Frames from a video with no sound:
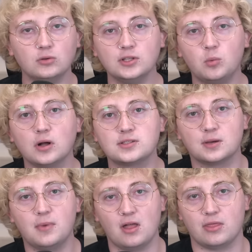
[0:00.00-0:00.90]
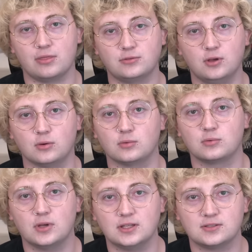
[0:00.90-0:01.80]
Only once a month, too.
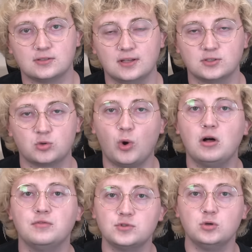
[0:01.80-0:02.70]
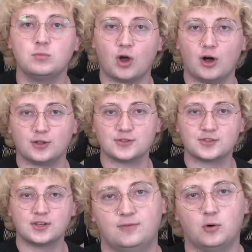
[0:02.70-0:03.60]
It's it's 12 Zoom
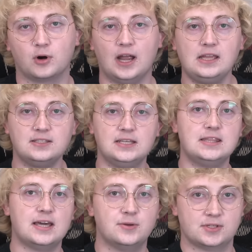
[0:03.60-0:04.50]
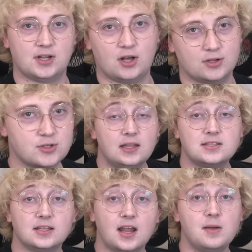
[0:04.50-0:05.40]
calls for $18,000.
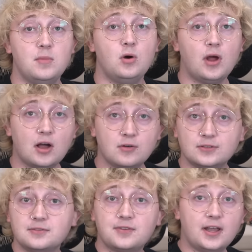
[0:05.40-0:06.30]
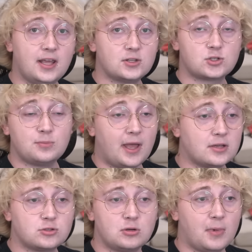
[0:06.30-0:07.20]
Listen, I'm no alpha financial
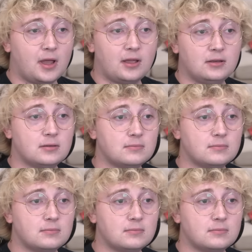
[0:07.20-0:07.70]
mastermind,